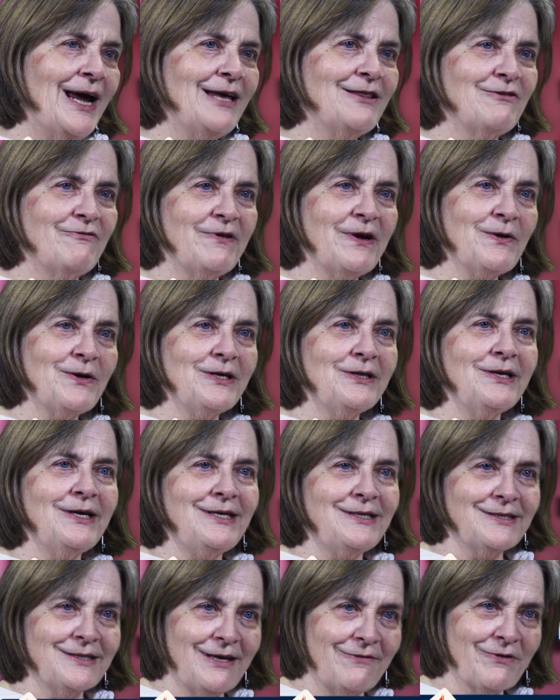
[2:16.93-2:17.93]
at the very
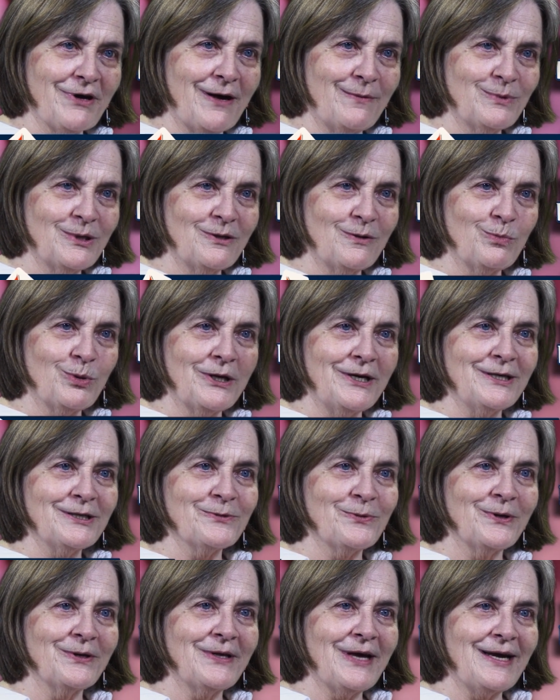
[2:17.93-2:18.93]
least, they've come to the
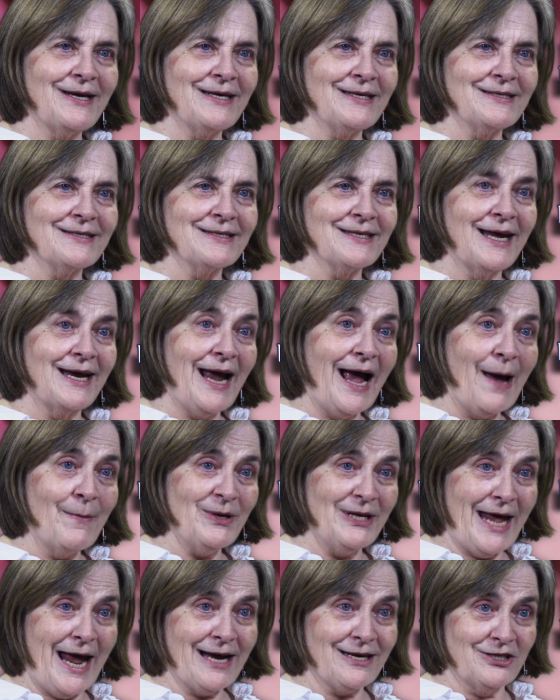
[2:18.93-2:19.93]
place where they can say,
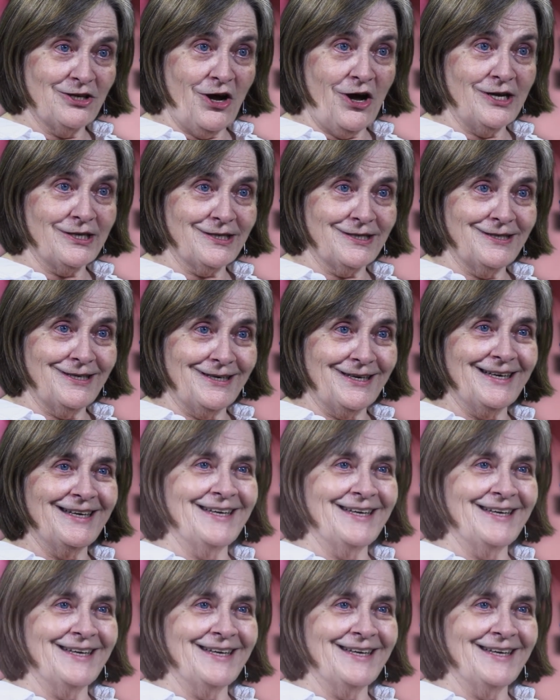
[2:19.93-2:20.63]
I'm an agnostic.